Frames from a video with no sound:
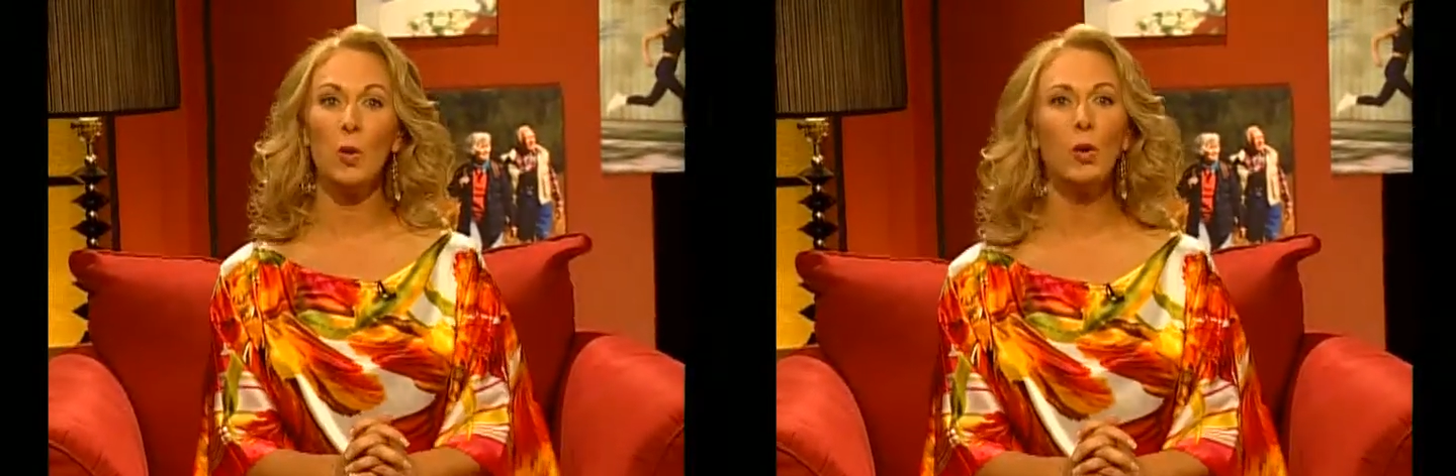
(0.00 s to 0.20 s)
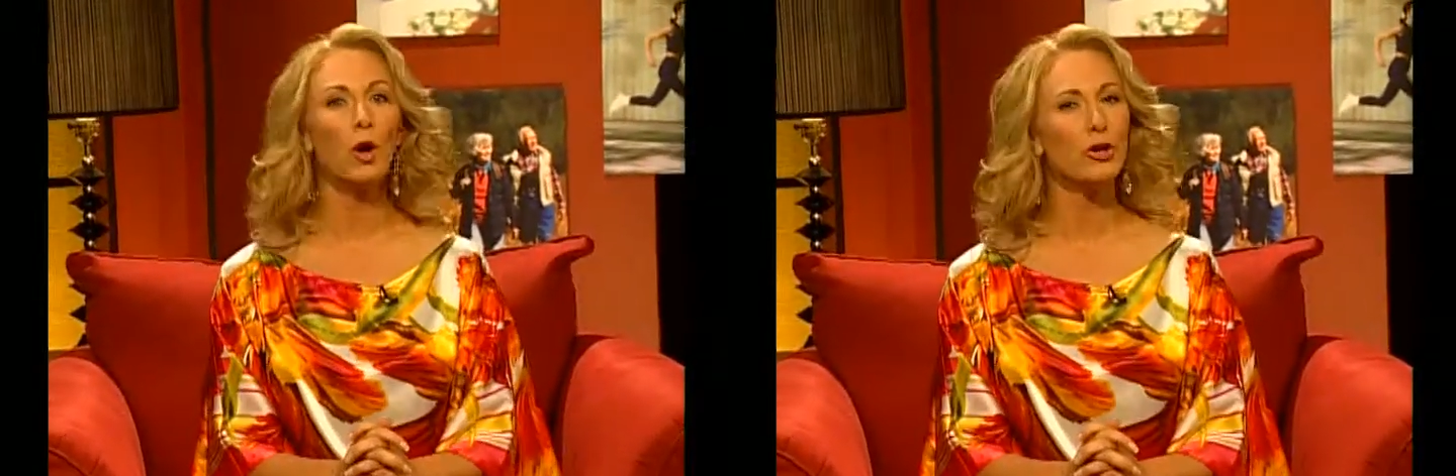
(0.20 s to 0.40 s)

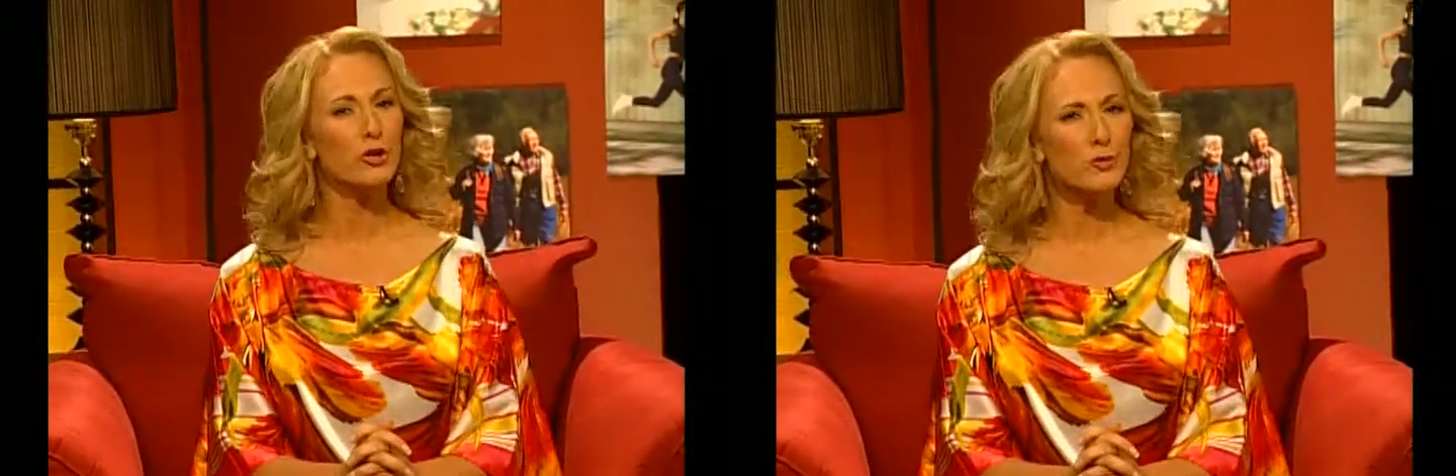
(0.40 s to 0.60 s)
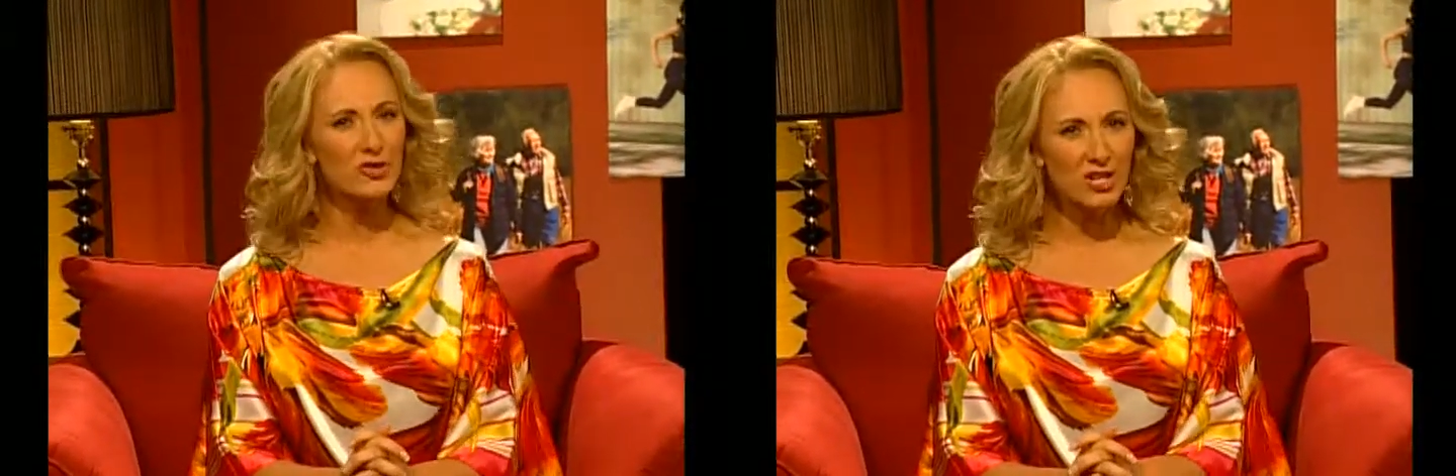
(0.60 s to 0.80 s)
or are
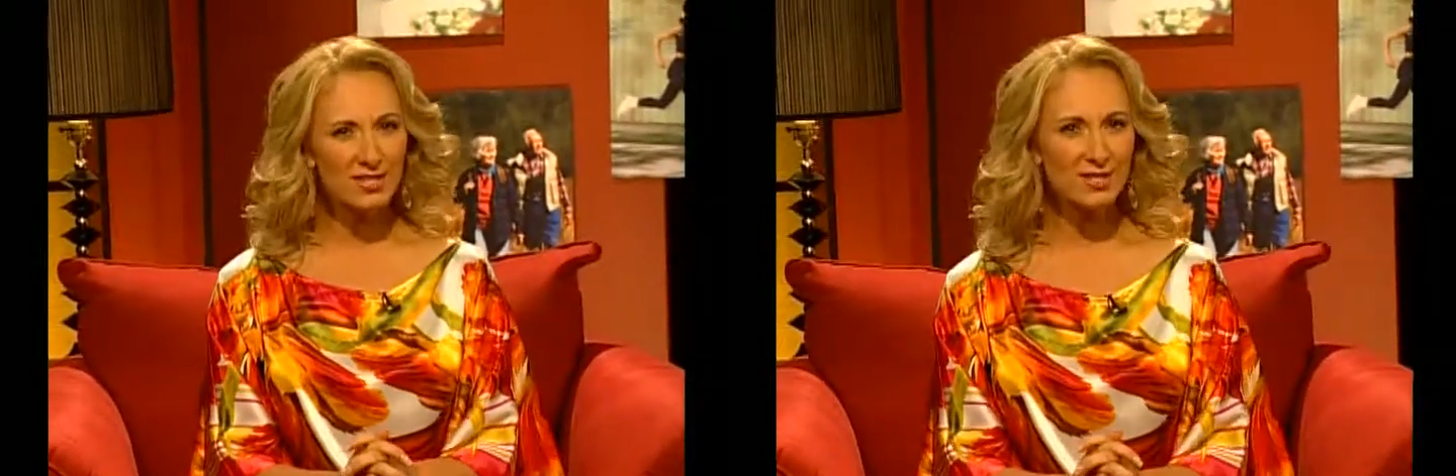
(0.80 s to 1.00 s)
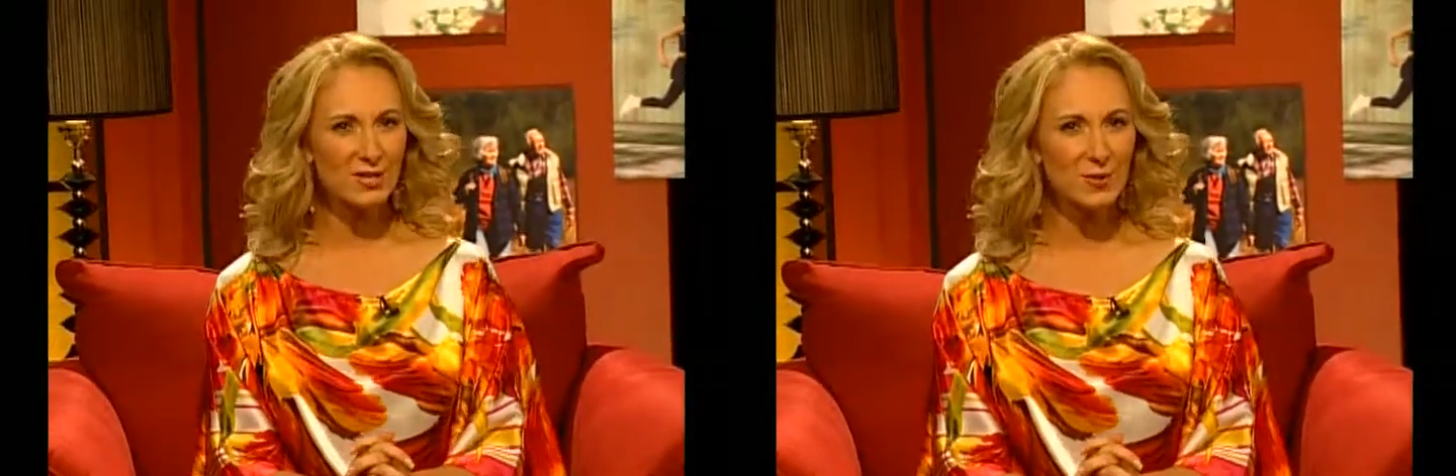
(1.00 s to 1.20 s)
you
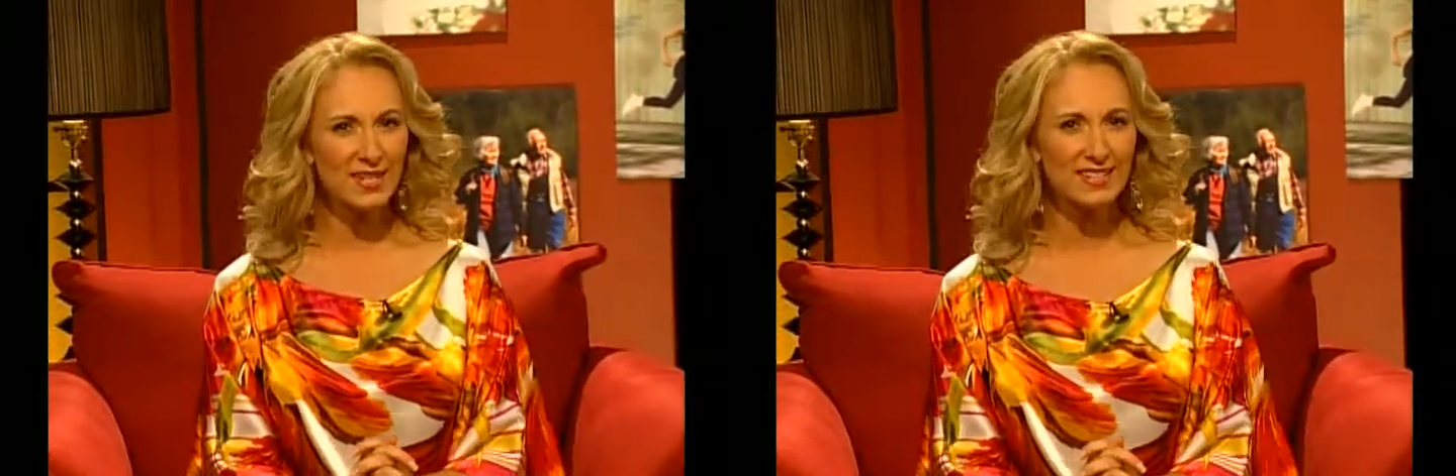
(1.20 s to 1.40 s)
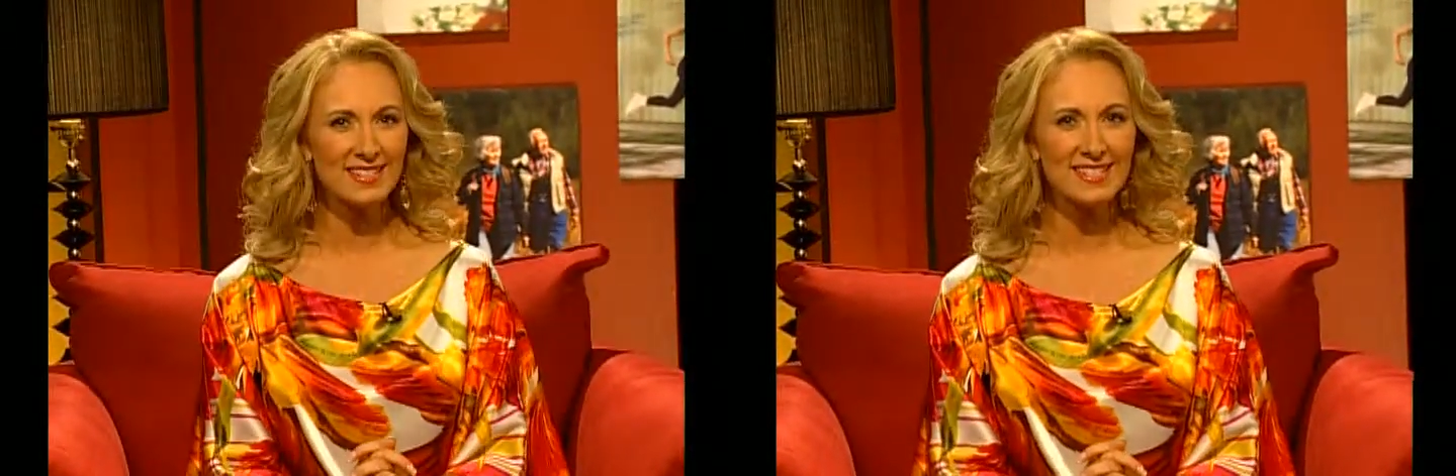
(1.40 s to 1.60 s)
just
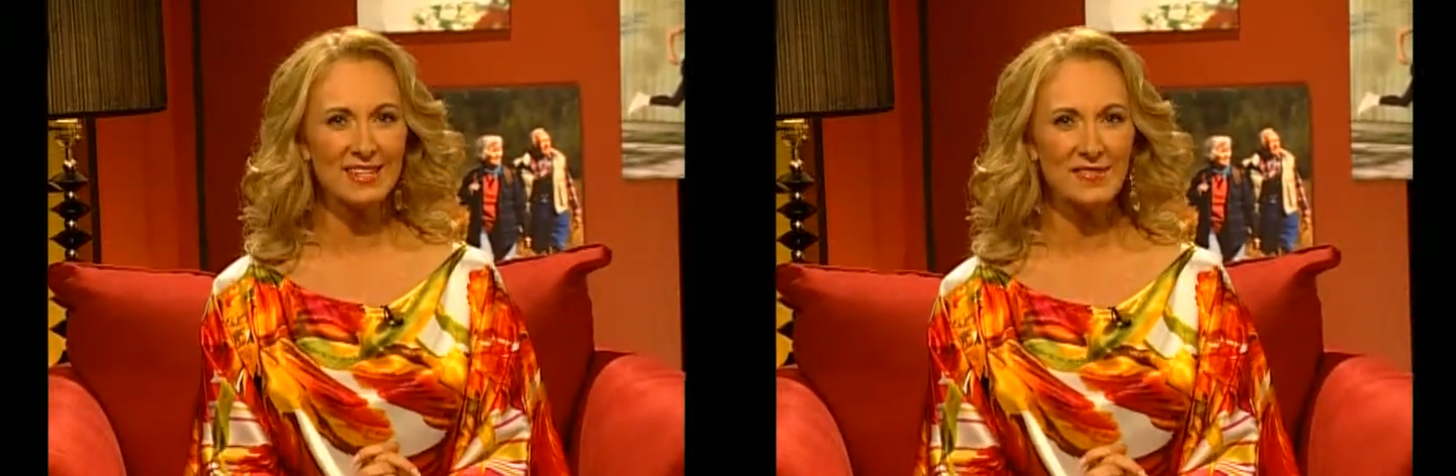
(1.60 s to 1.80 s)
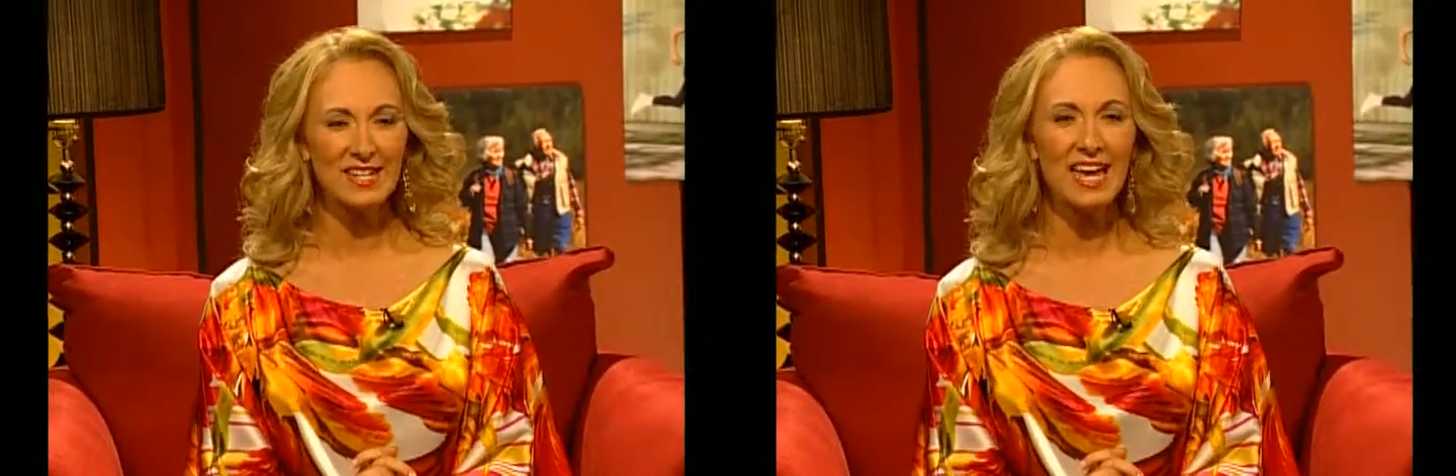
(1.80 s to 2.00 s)
tuning in this
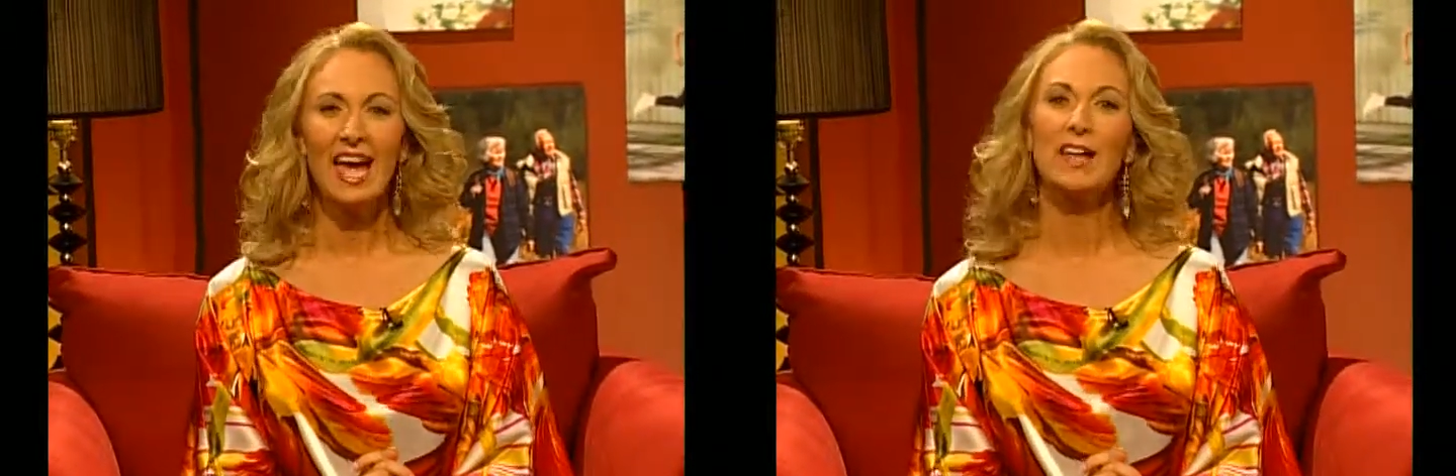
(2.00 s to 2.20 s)
evening